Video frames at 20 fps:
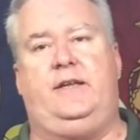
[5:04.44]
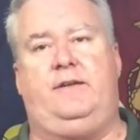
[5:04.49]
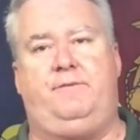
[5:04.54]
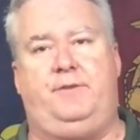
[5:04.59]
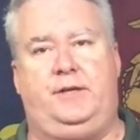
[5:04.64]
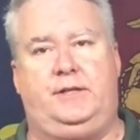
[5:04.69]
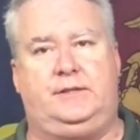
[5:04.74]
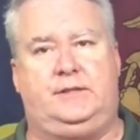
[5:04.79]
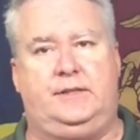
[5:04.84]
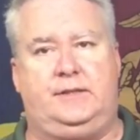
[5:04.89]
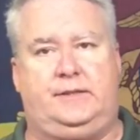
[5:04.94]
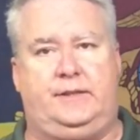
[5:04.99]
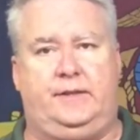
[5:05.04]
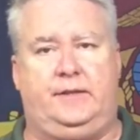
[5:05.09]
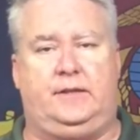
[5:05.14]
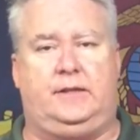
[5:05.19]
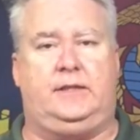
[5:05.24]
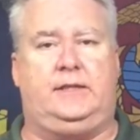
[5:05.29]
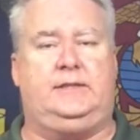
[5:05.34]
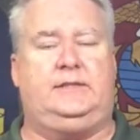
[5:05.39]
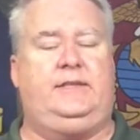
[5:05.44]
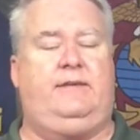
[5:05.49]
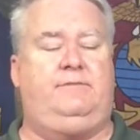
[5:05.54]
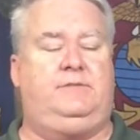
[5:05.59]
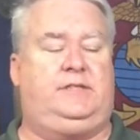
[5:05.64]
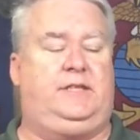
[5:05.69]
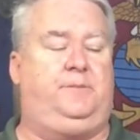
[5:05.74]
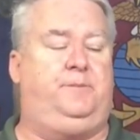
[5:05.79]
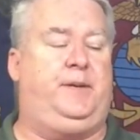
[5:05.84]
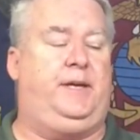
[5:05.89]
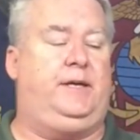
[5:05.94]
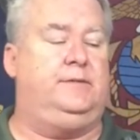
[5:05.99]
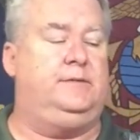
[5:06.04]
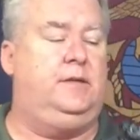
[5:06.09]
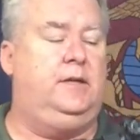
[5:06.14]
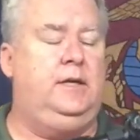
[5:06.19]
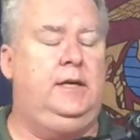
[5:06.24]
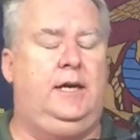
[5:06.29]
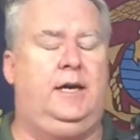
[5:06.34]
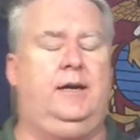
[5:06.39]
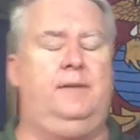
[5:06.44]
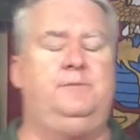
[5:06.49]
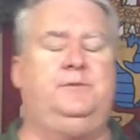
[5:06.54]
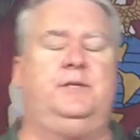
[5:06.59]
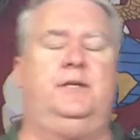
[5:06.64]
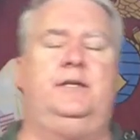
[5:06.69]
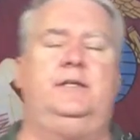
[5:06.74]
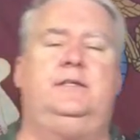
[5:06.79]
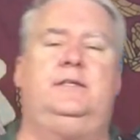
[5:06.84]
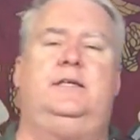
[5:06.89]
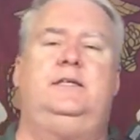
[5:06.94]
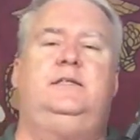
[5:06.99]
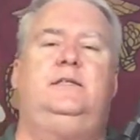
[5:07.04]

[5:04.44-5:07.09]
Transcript: that very satirically, 17 pounds. I'm sorry,